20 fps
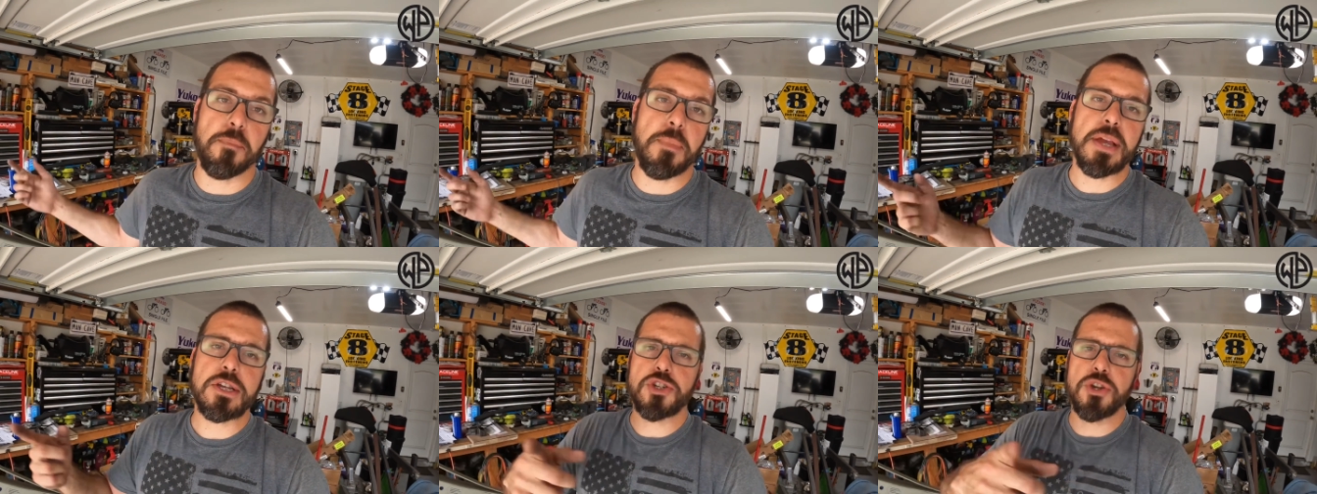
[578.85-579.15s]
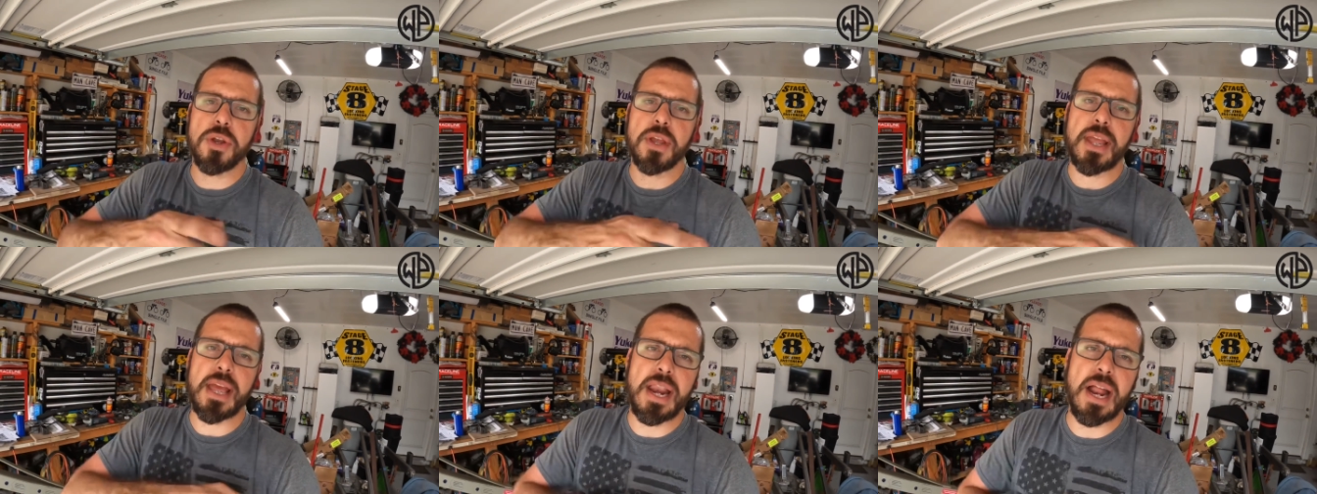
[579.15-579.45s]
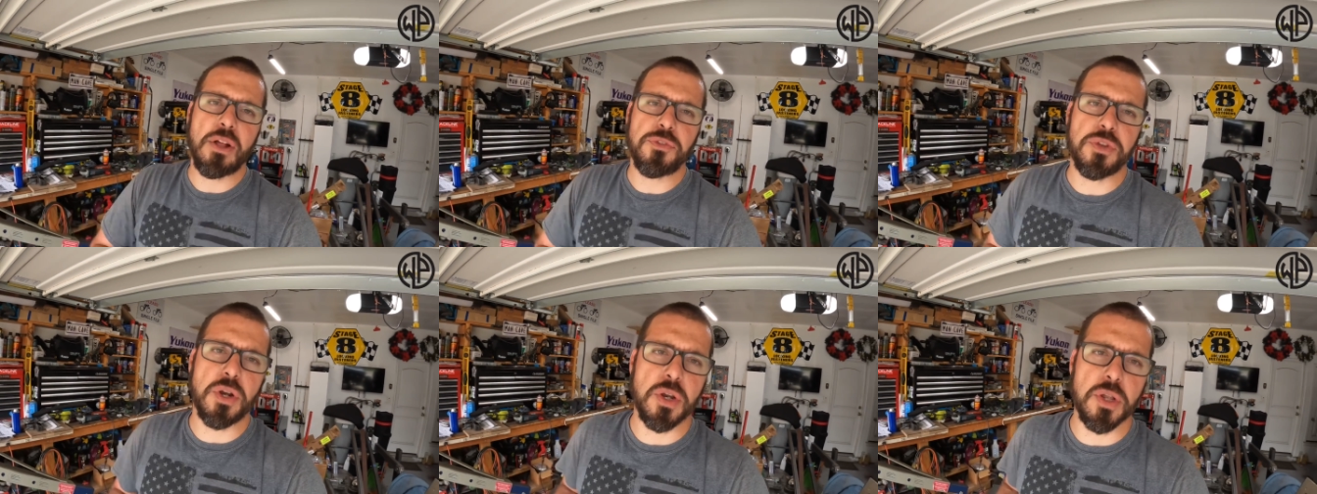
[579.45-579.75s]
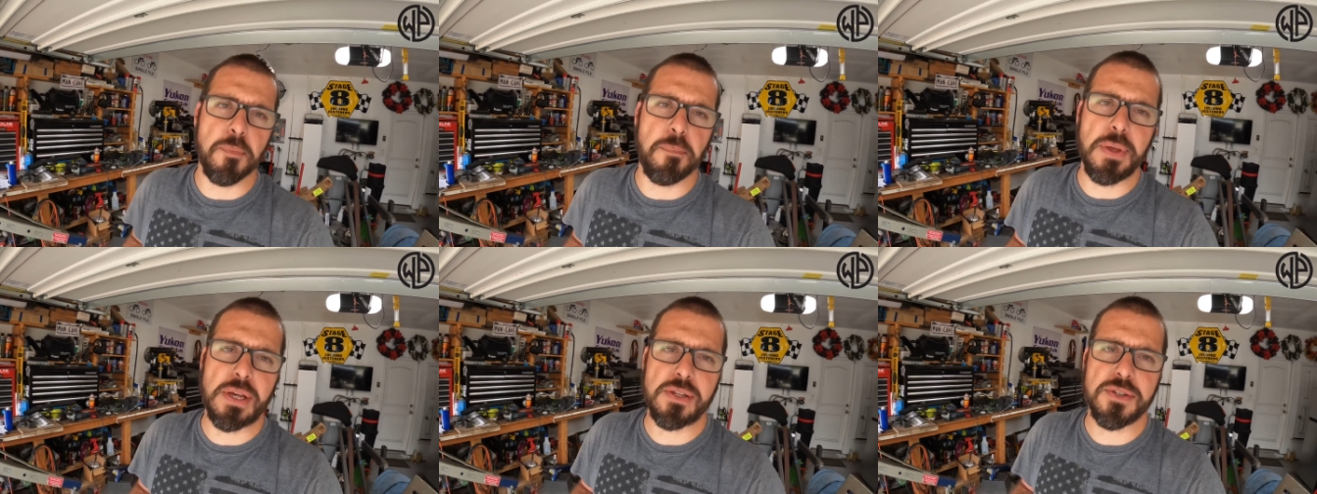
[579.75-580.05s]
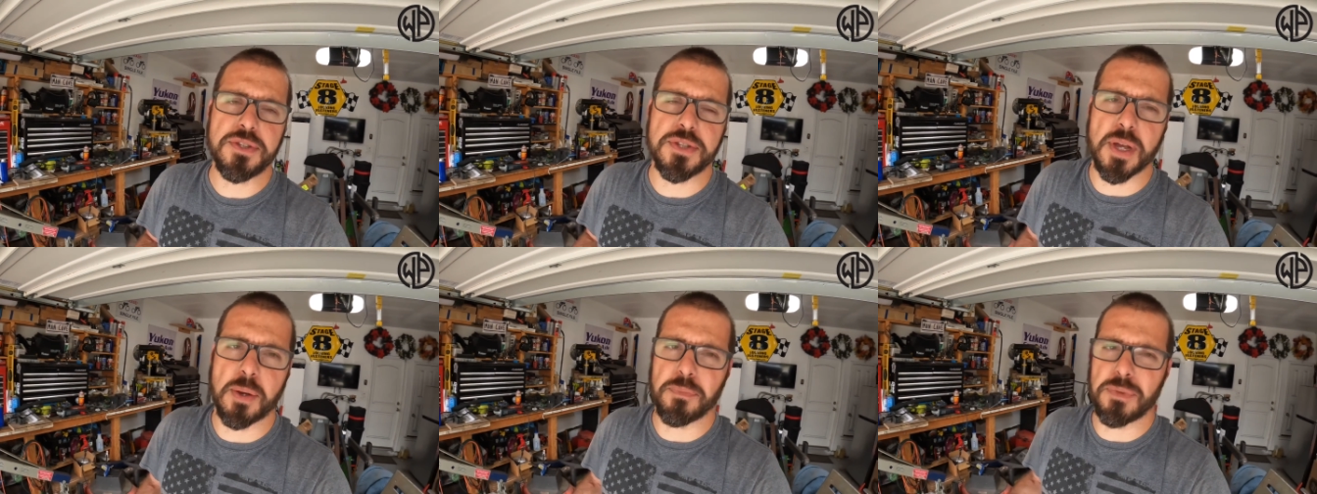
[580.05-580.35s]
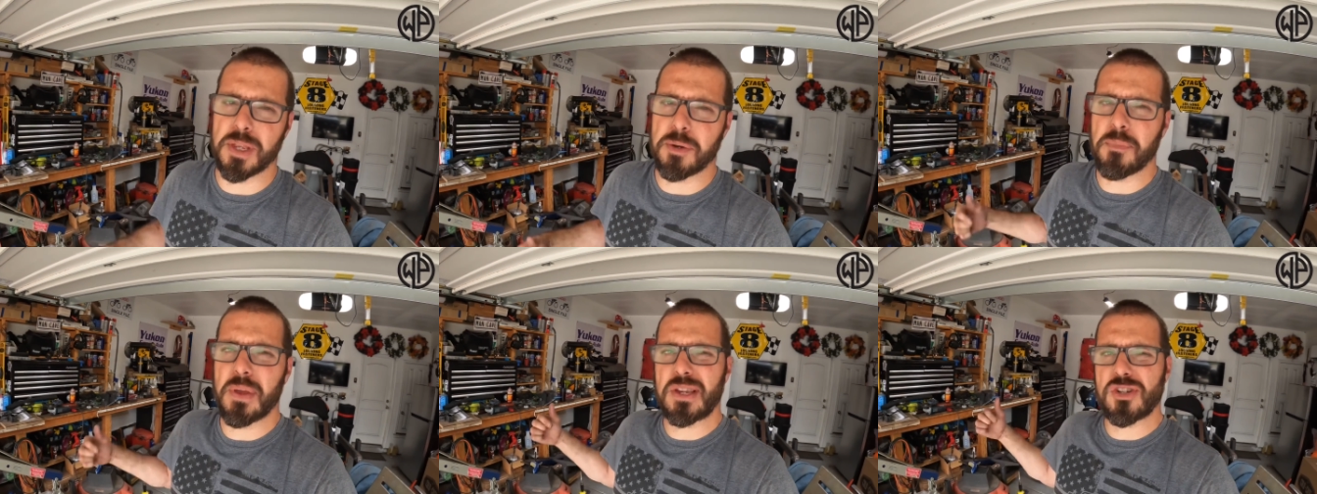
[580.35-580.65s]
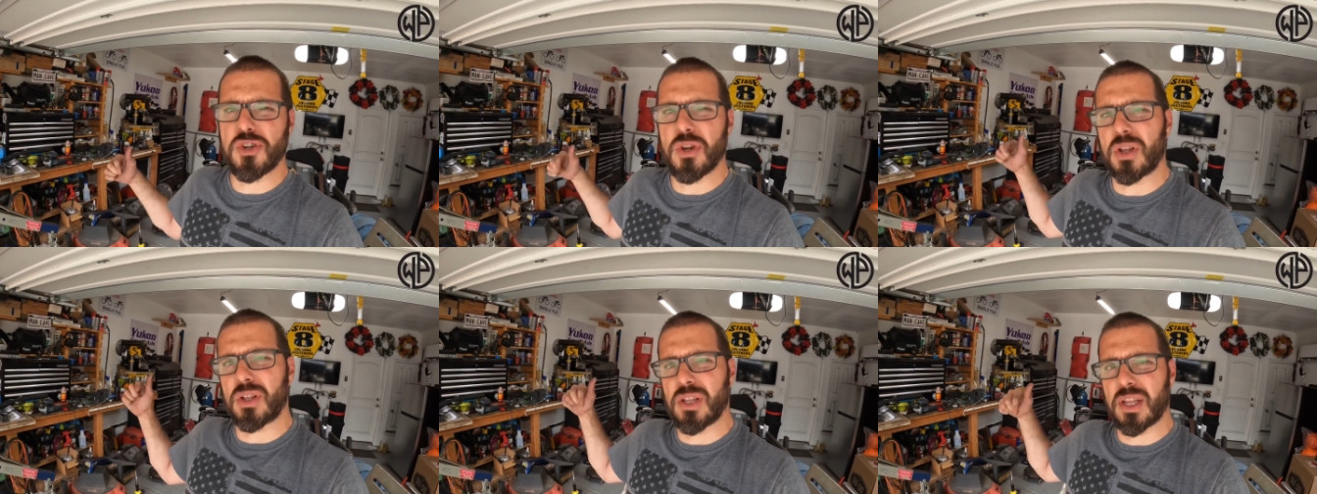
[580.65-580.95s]
Make sure you get out there, you build something, make
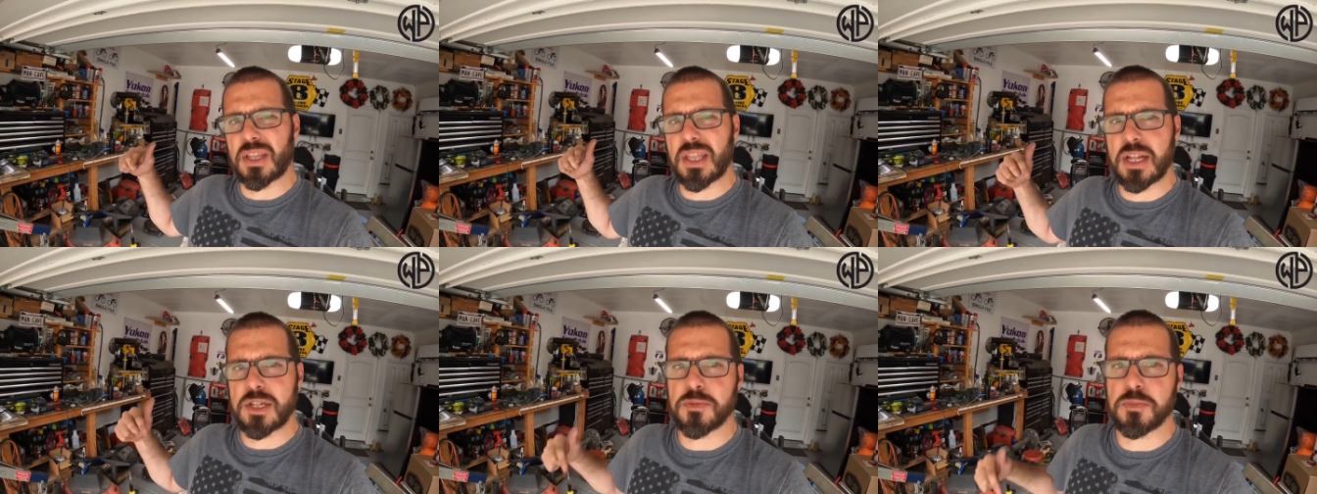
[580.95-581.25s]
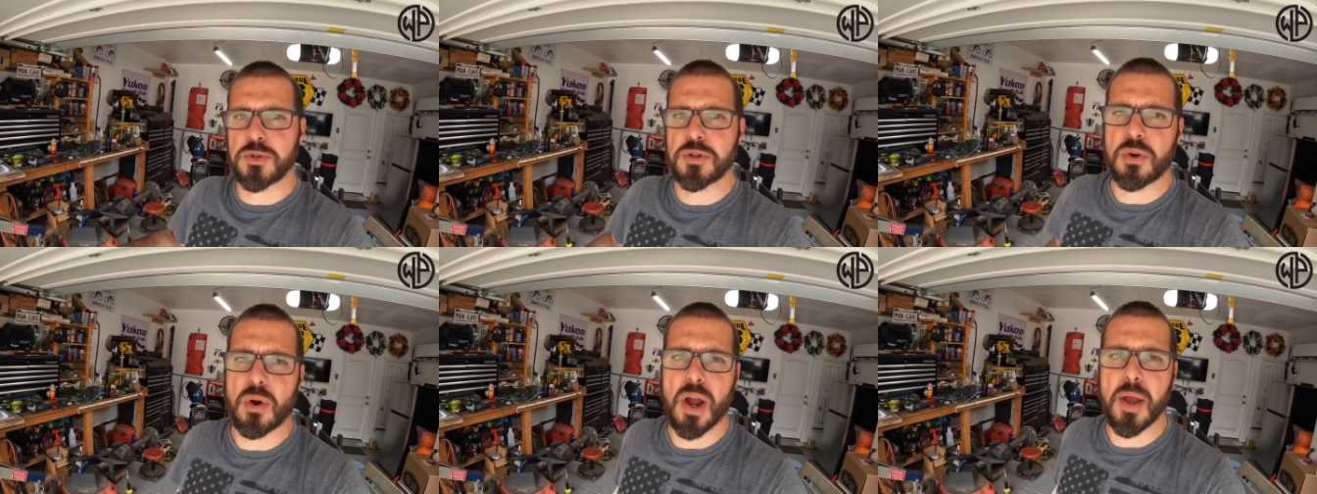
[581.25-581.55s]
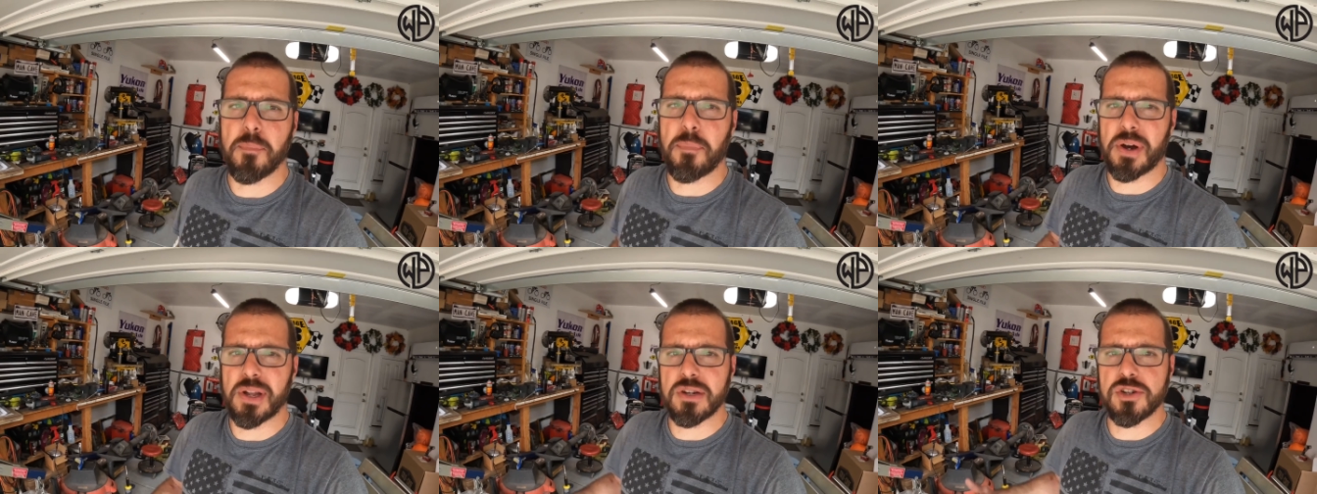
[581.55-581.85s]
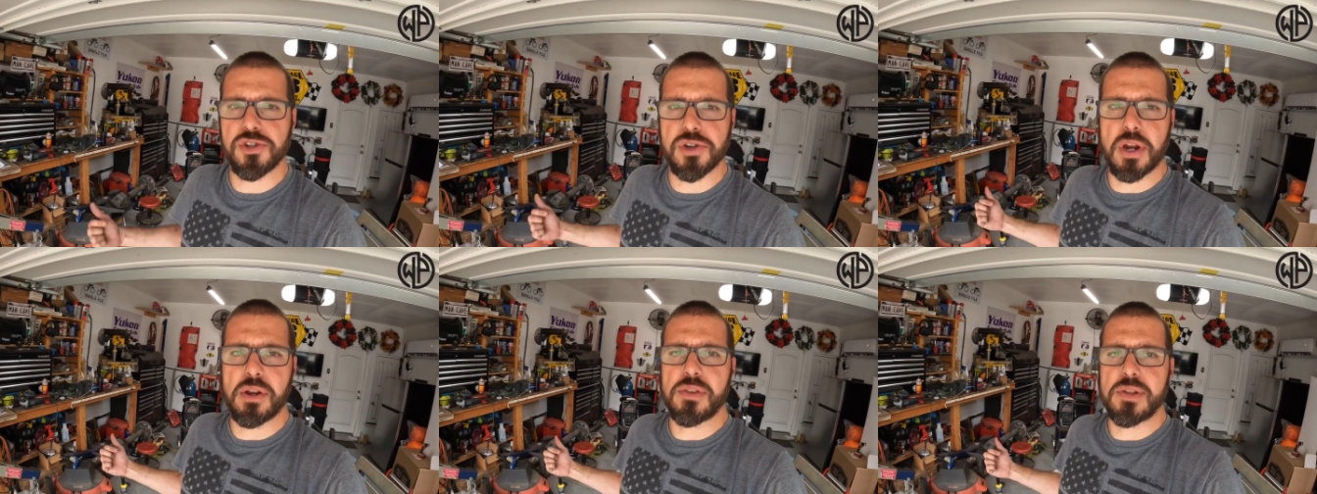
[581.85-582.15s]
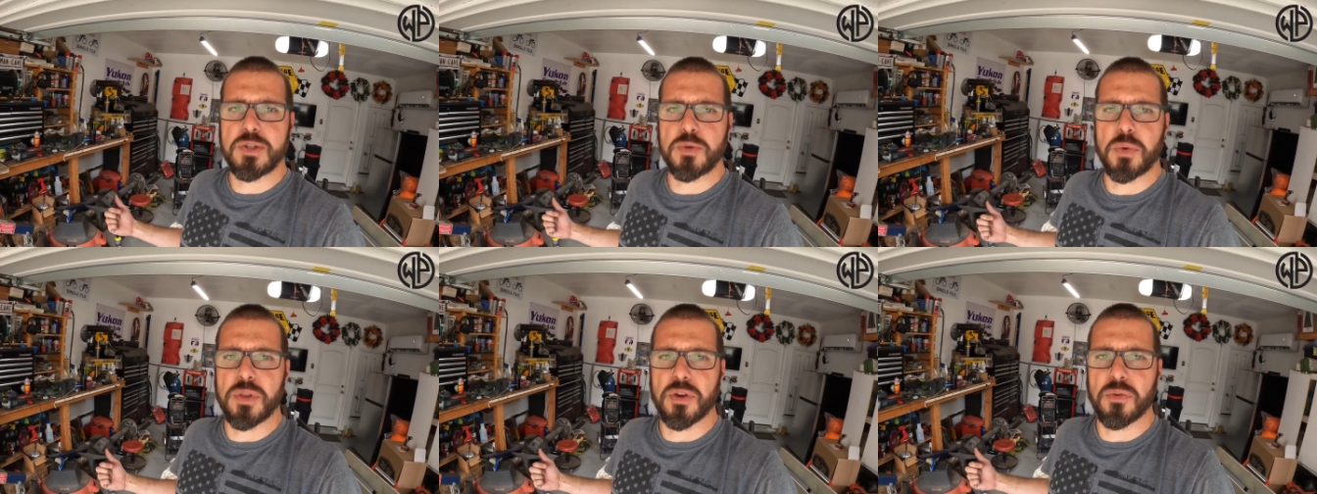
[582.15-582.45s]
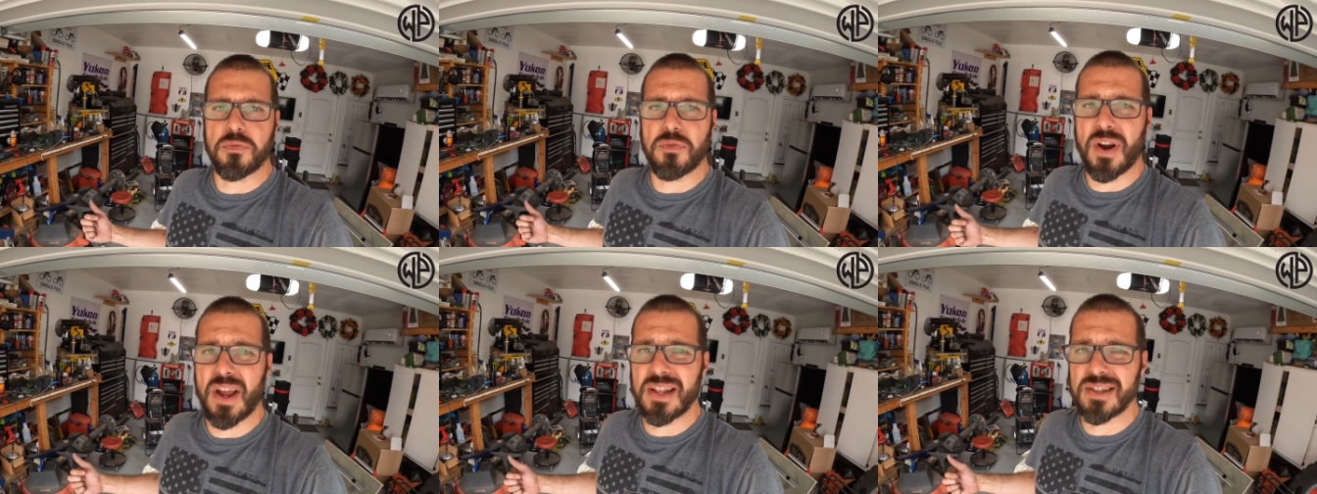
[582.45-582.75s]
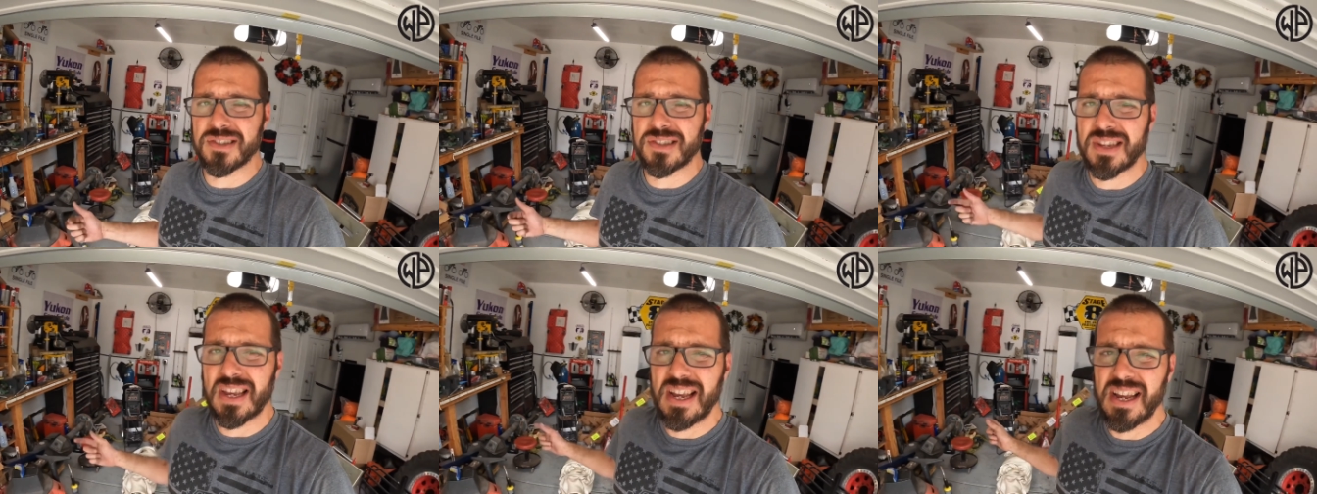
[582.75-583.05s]
sure you click that subscribe button, share this with your
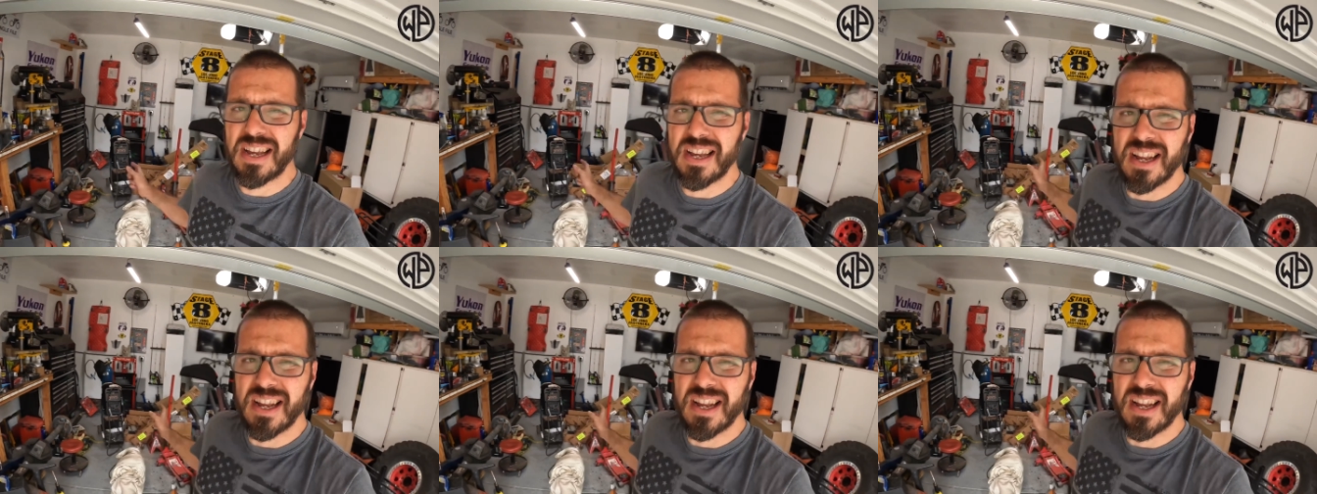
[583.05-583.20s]
friends.